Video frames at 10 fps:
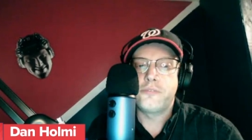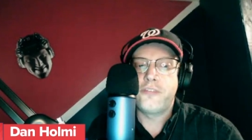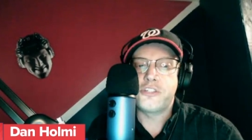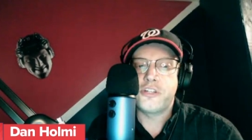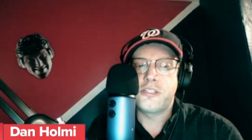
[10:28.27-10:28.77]

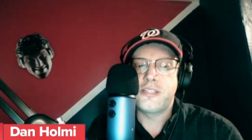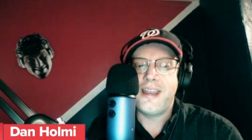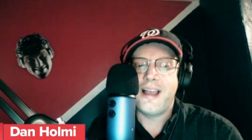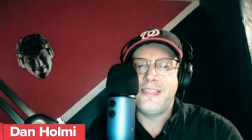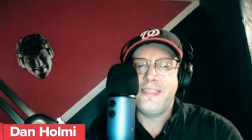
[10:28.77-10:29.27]
Ovechkin
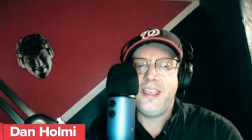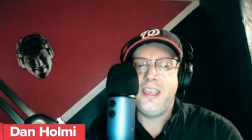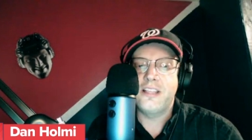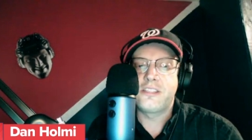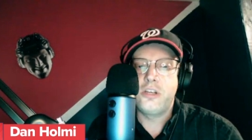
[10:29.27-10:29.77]
said, I
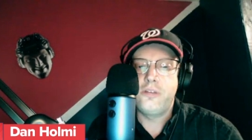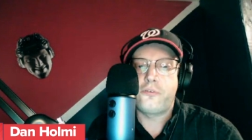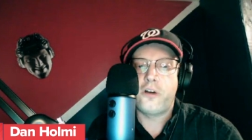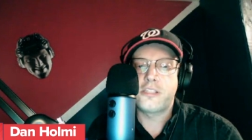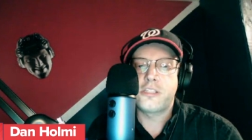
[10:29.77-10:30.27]
think it's good
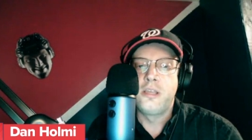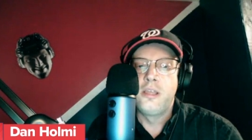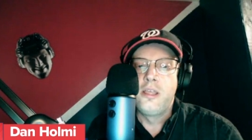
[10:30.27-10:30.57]
for us.